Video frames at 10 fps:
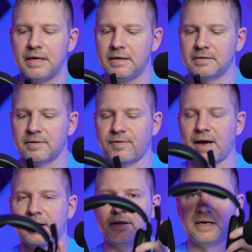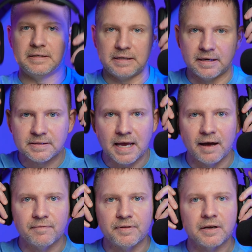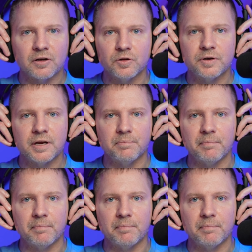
is the fact that it does have the included